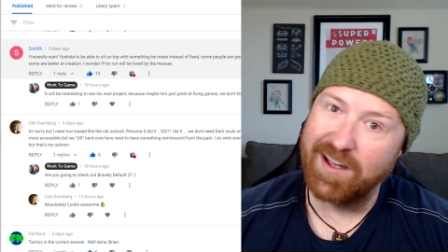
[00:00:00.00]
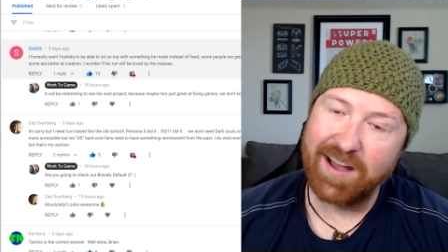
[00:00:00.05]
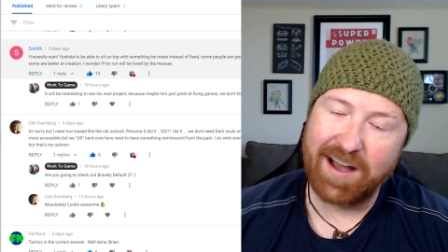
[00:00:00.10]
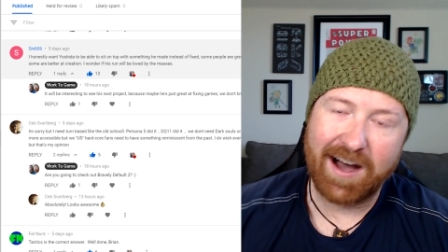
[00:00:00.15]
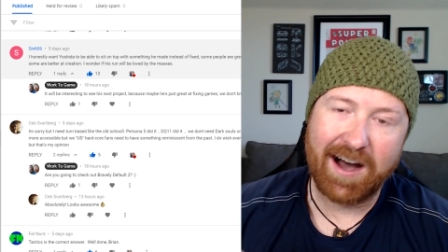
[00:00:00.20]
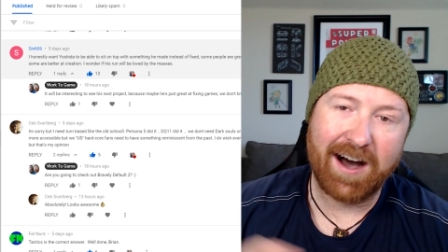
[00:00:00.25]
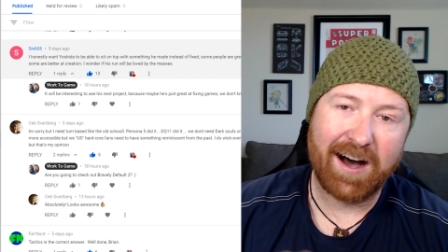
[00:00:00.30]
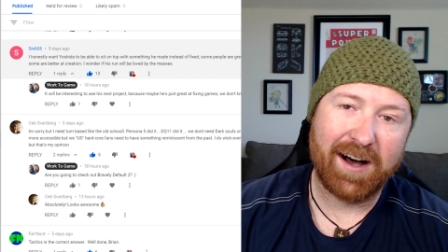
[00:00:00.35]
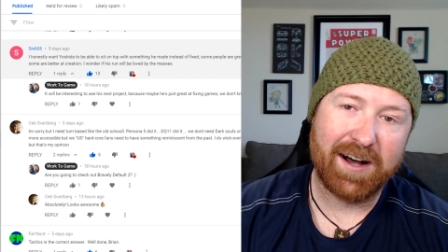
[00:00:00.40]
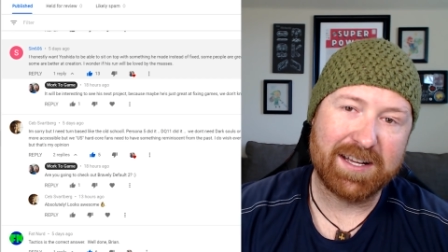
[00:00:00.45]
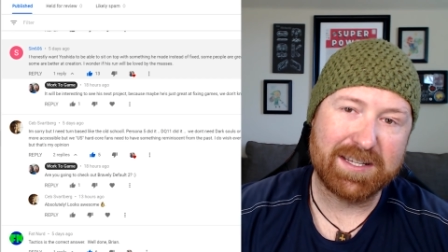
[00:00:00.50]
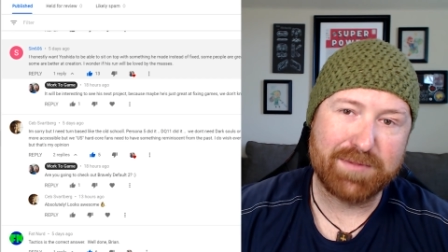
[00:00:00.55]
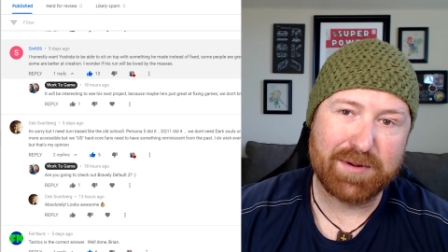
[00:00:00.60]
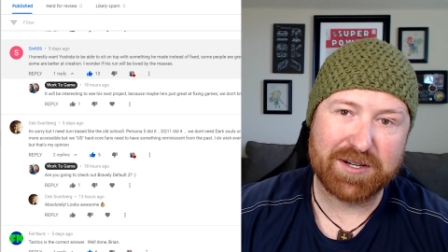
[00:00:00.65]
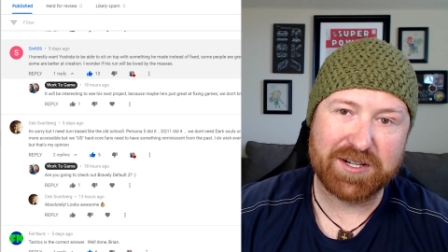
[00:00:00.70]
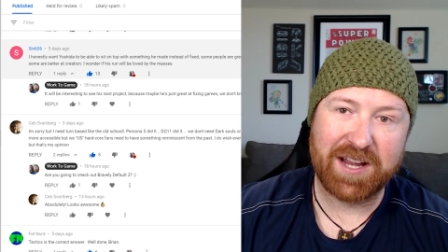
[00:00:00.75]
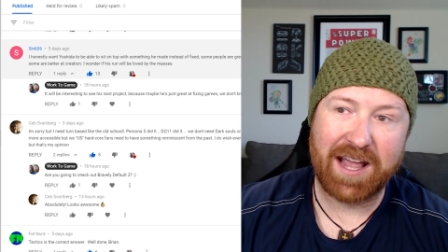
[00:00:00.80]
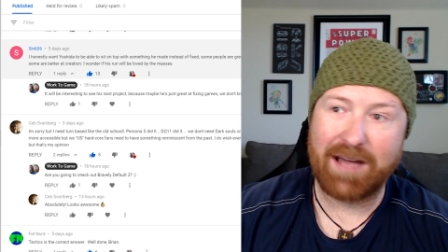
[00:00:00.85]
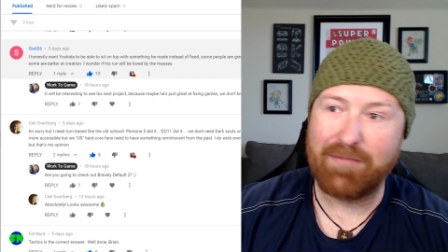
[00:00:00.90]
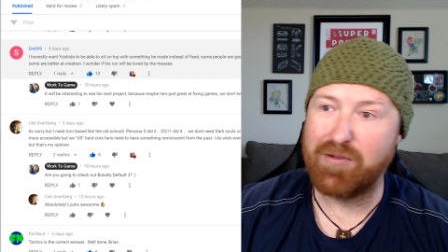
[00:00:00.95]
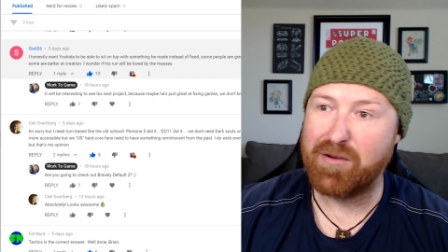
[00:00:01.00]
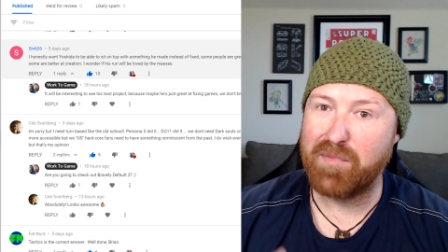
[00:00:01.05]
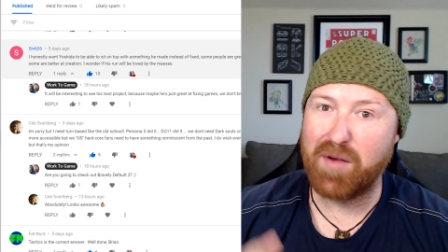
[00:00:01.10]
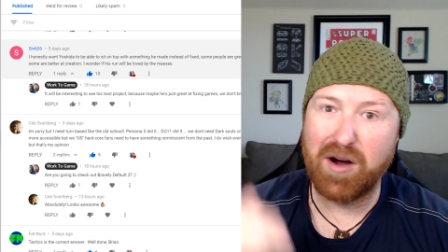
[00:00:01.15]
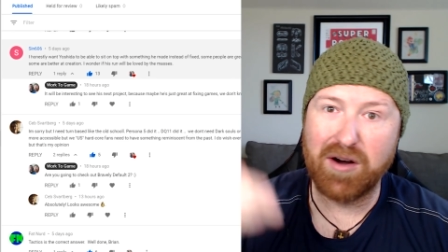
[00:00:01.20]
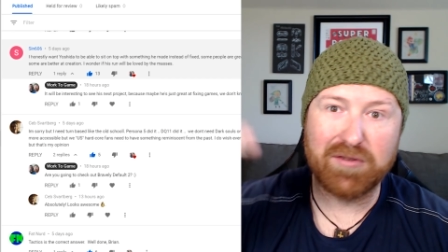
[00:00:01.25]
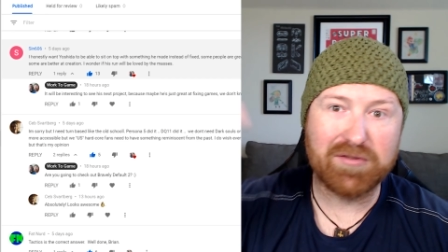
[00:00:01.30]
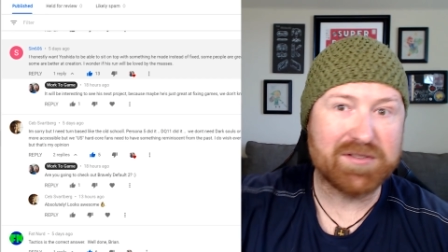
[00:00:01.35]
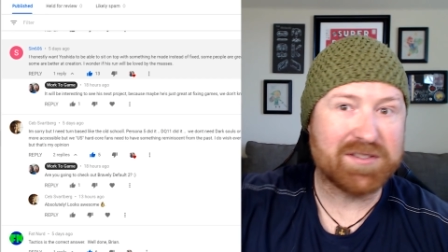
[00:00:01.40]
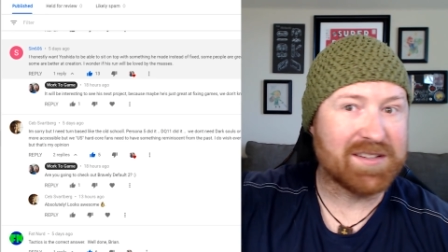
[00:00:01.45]
uh, especially
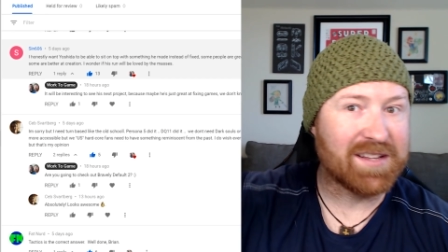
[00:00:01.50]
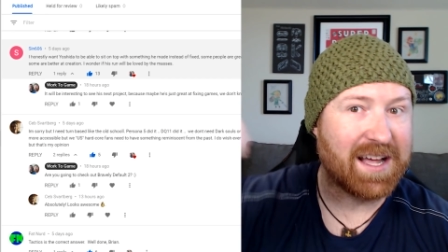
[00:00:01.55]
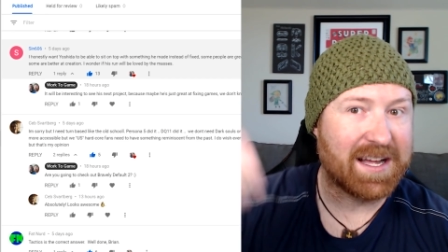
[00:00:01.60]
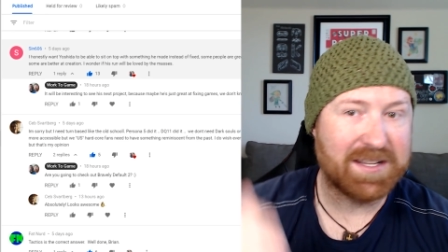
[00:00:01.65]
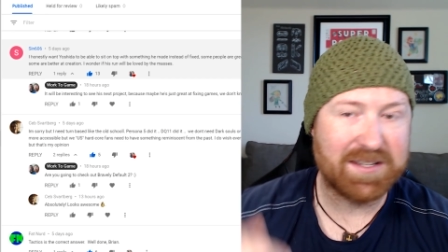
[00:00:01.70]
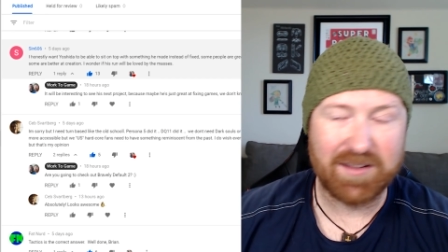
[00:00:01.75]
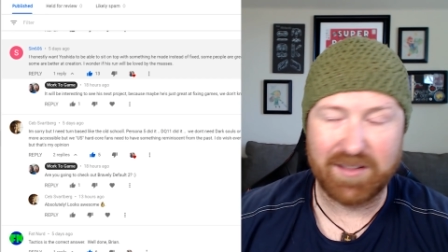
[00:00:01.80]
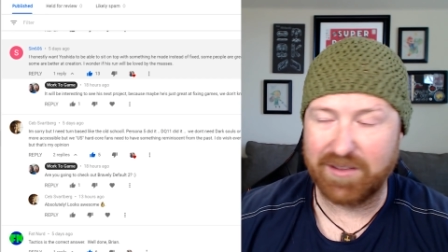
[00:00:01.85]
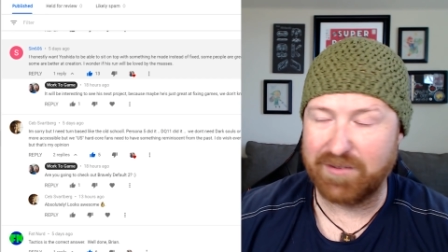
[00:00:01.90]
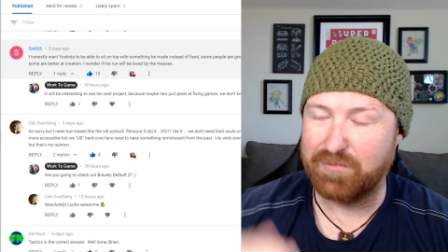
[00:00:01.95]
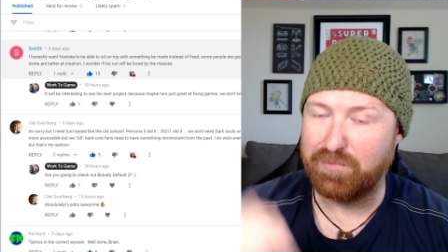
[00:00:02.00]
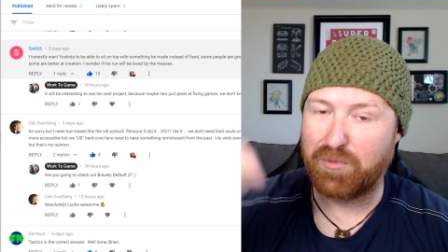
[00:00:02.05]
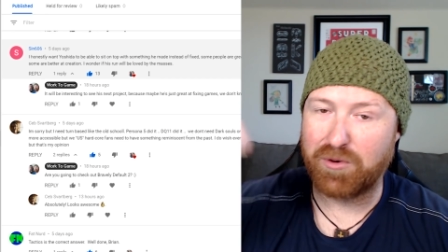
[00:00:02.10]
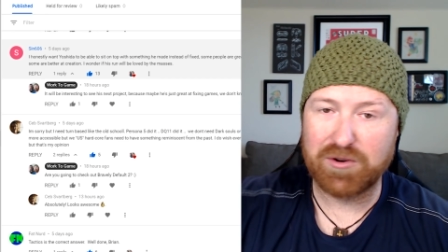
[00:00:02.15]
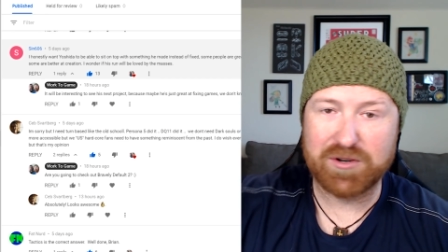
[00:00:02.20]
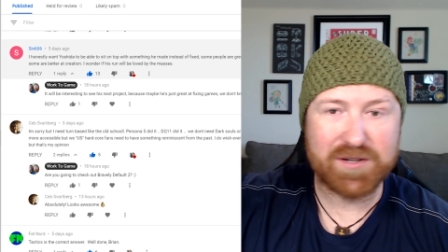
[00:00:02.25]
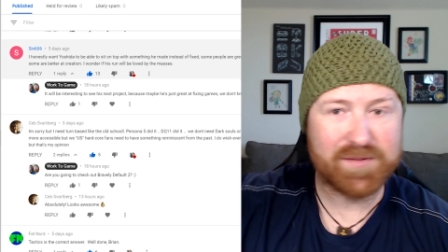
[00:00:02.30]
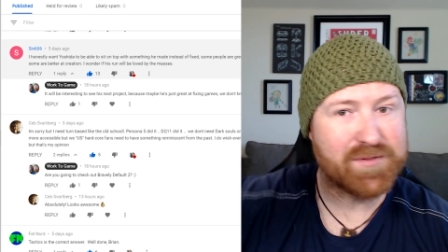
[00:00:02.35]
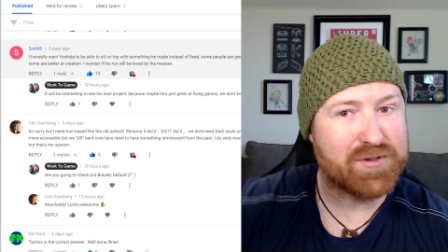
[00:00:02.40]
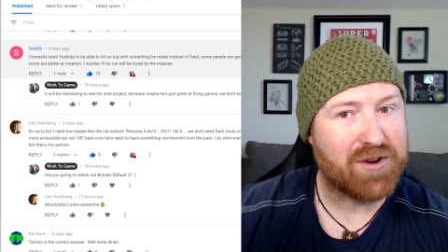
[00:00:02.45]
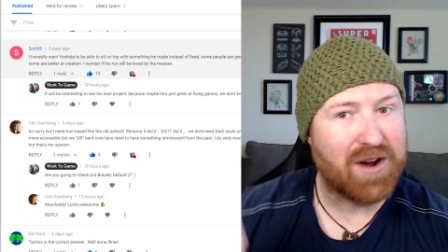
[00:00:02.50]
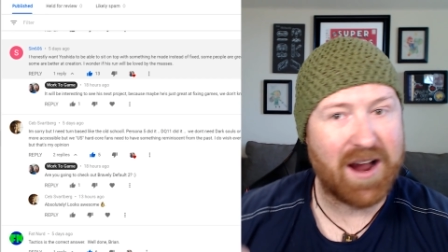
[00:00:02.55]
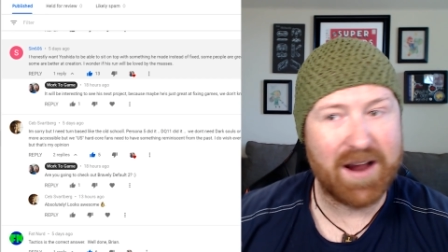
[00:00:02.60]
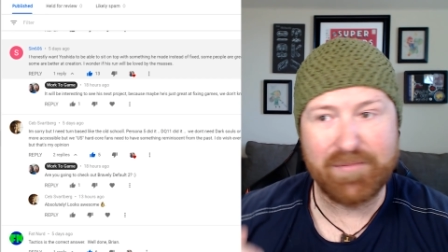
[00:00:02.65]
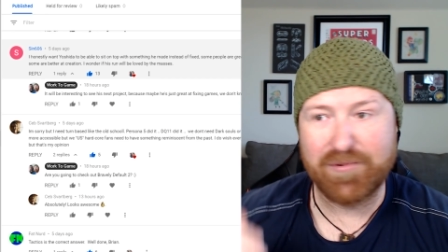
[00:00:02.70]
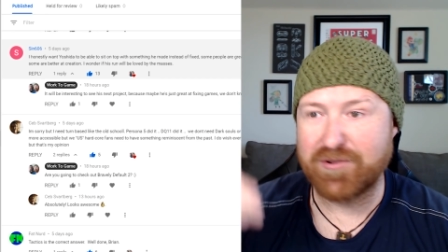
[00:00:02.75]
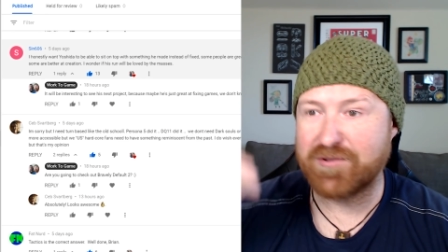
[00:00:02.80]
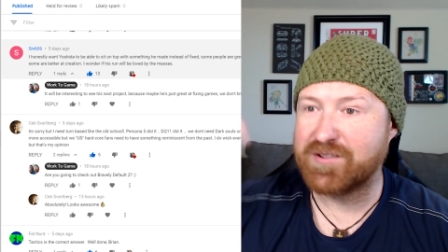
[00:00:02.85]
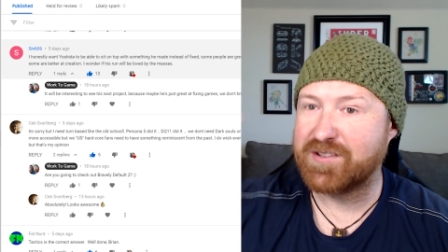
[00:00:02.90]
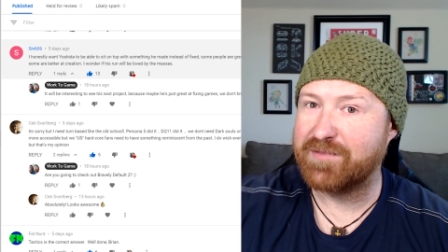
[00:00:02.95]
MMOs, a lot more
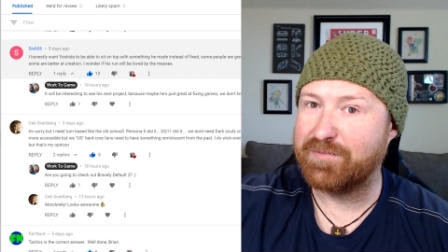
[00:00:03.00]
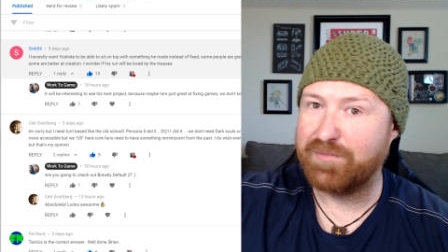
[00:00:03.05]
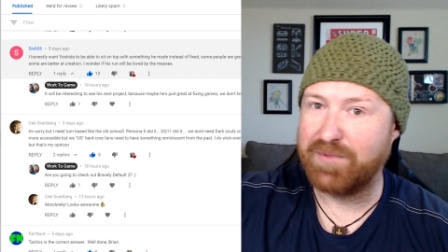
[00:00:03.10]
subscribers,